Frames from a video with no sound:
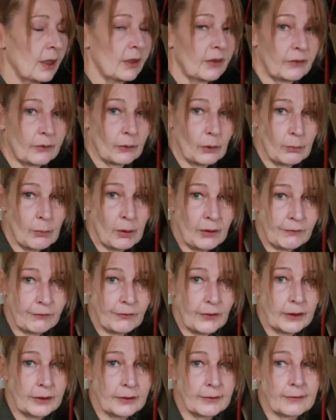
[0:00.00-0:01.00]
So I might
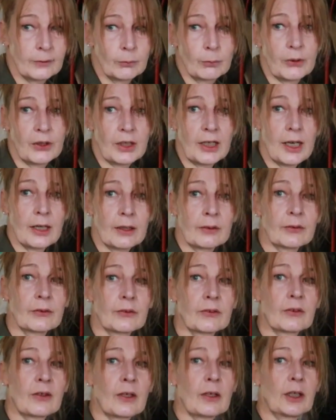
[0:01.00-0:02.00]
find something
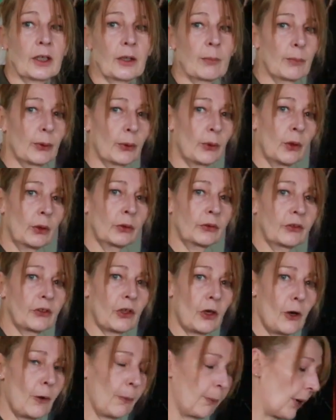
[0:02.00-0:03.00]
else that I can put on
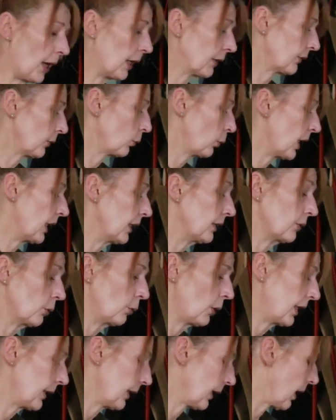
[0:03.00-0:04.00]
top as a weight to
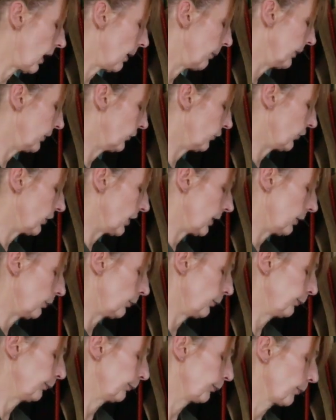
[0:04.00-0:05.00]
weigh the cabbage down.